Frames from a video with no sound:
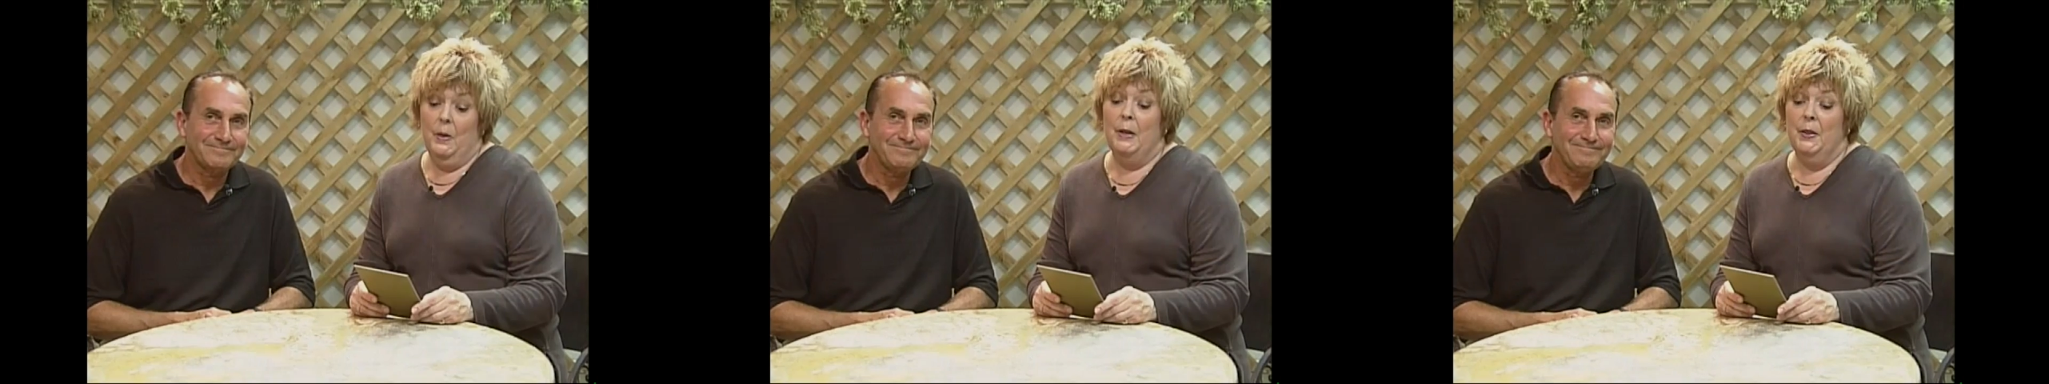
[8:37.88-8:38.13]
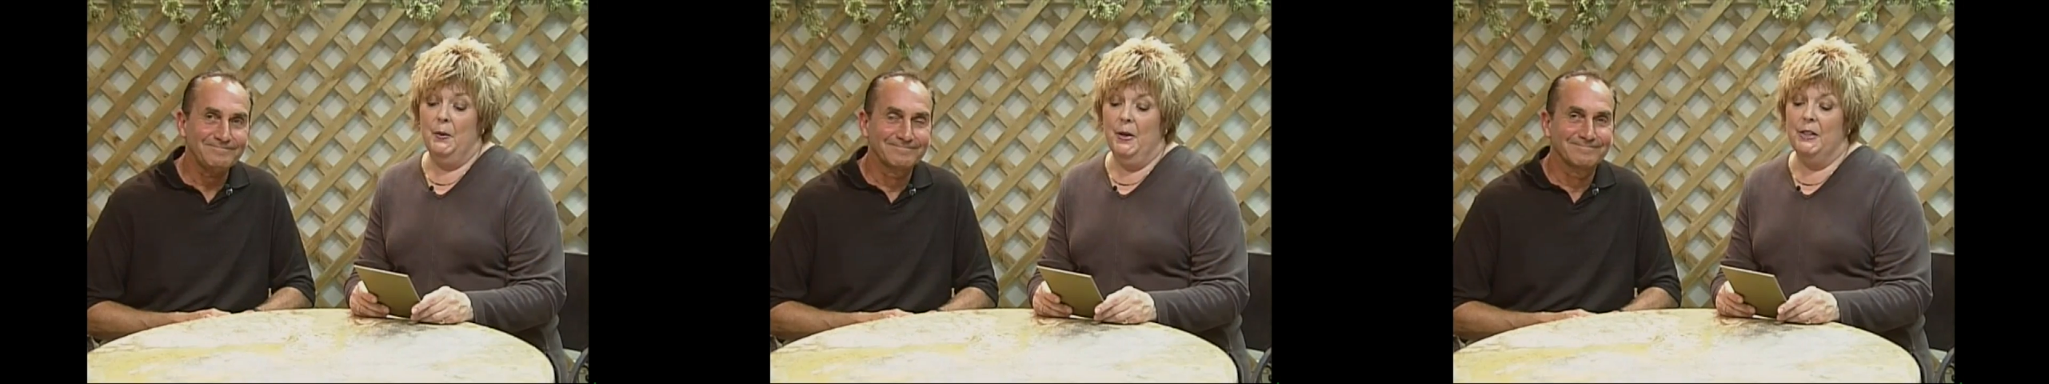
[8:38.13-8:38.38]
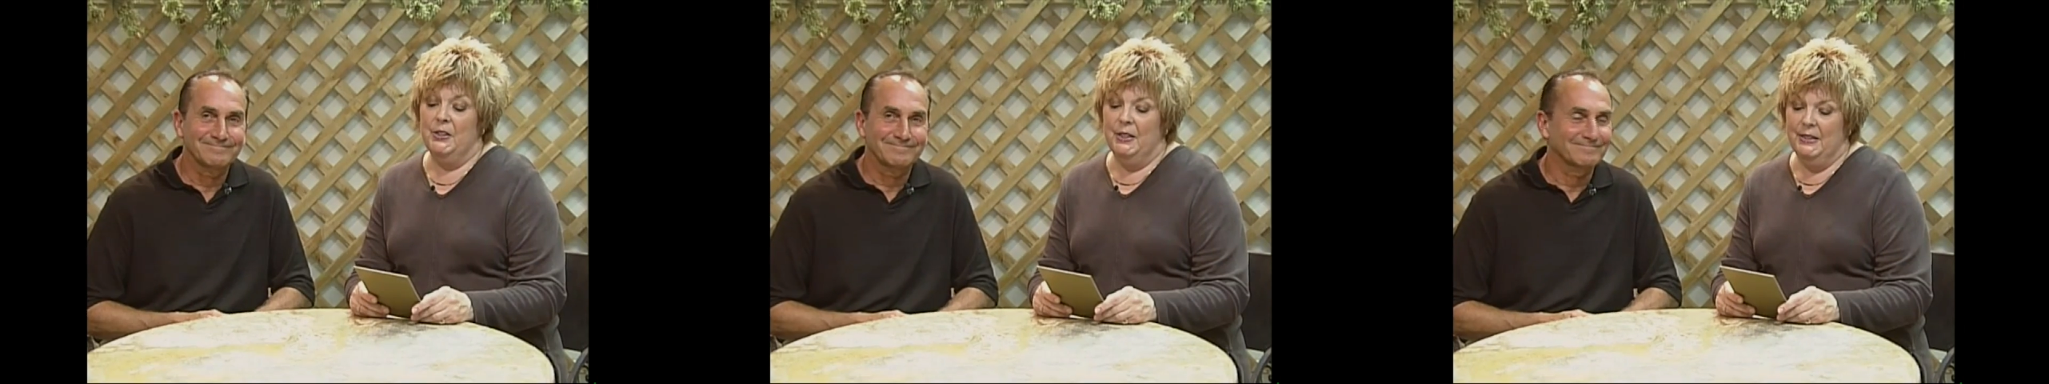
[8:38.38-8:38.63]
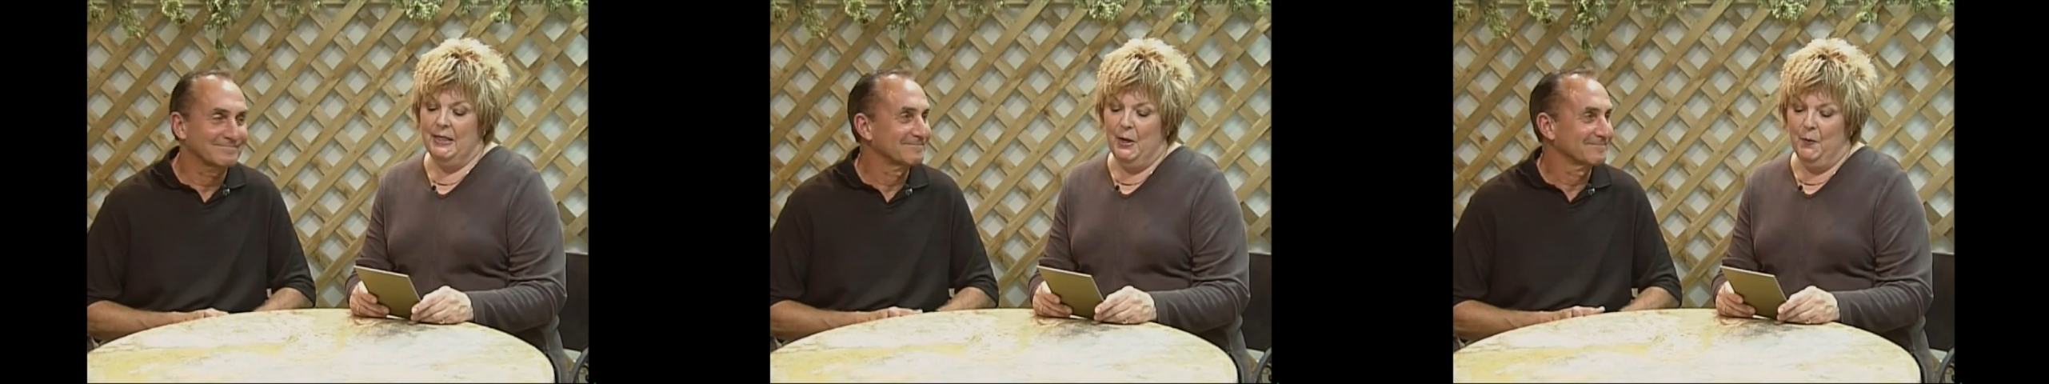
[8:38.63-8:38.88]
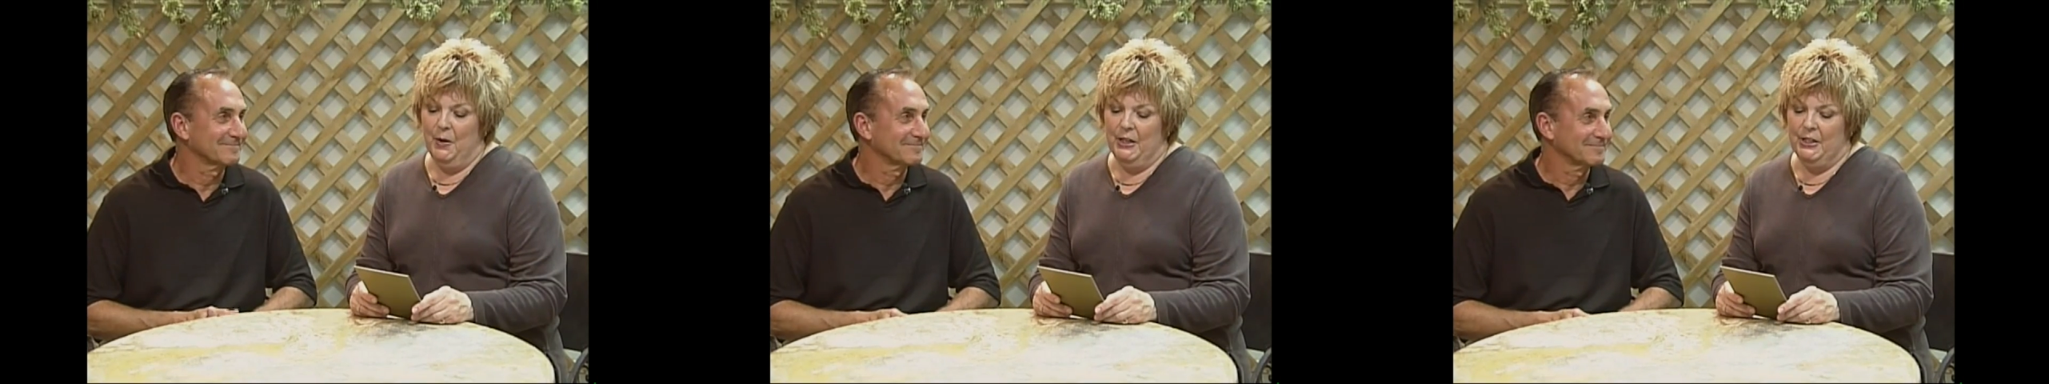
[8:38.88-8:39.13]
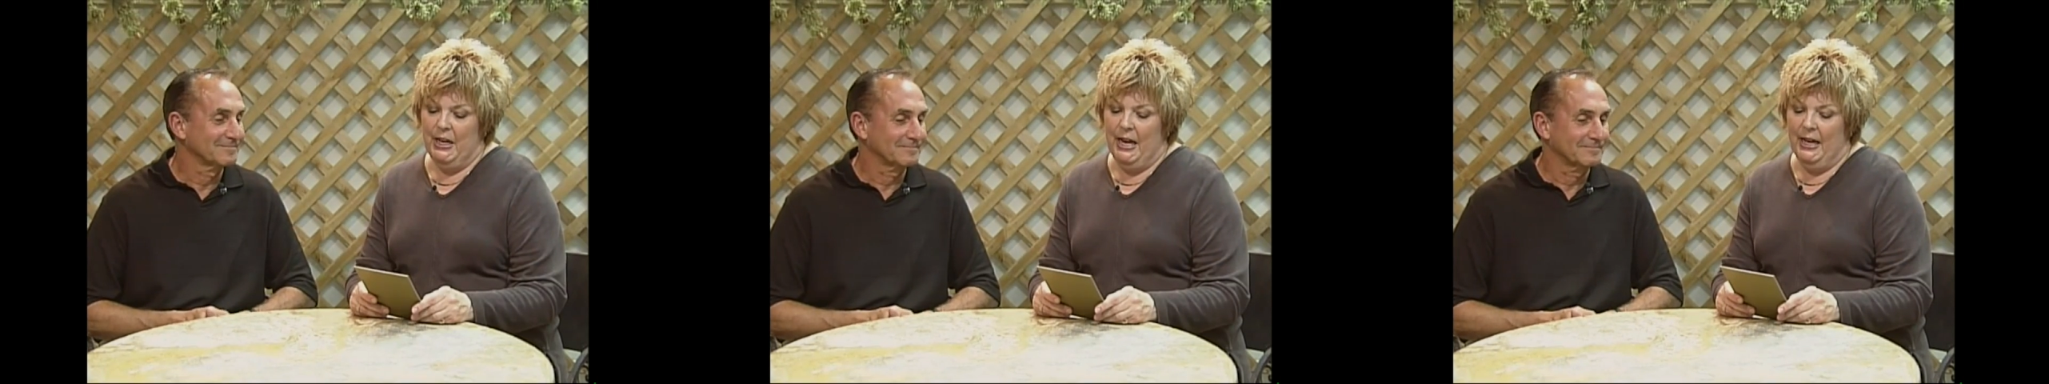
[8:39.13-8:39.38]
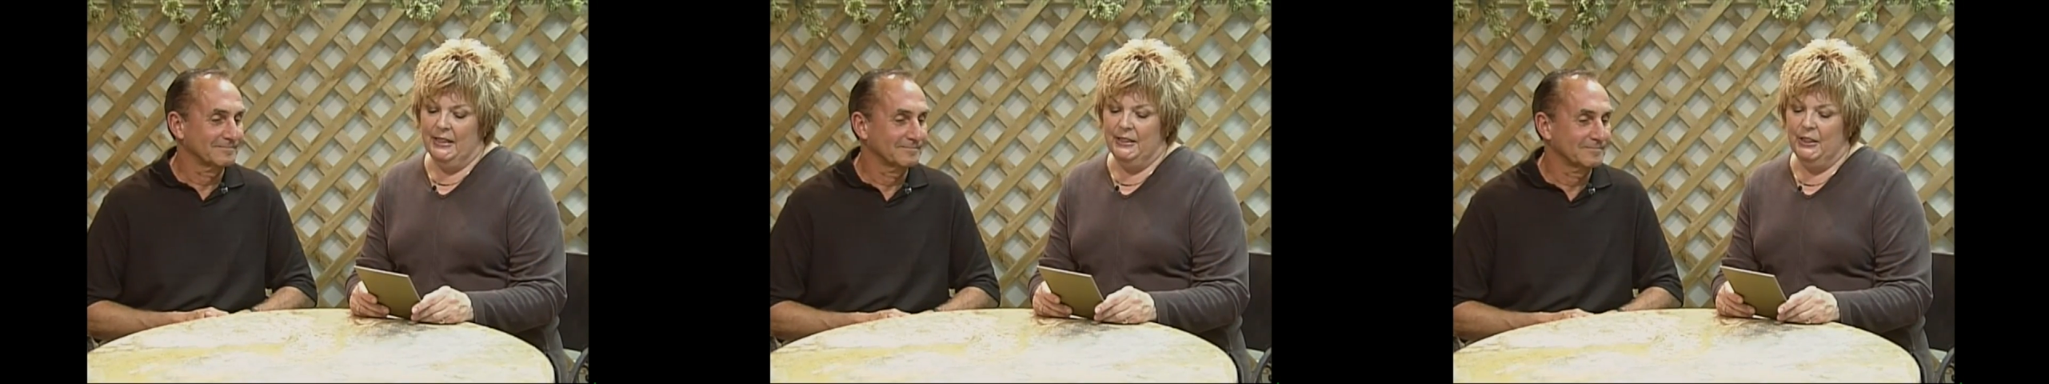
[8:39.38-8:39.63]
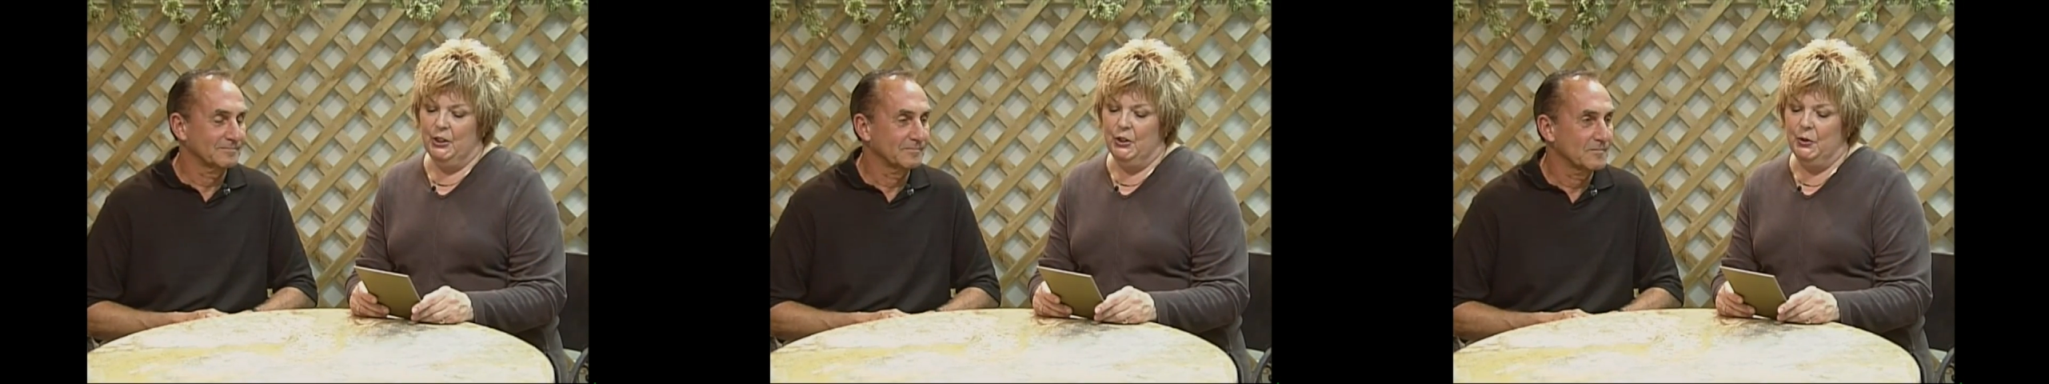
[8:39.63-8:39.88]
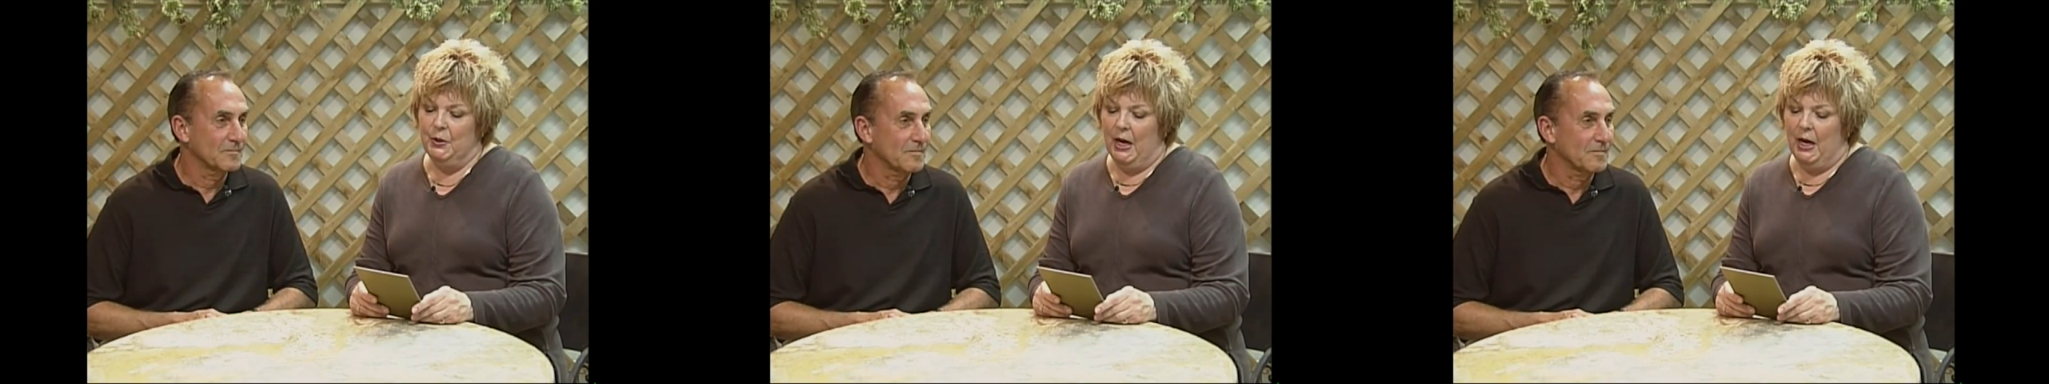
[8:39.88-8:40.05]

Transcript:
Speaker 1: one of the questions that I wanted to ask you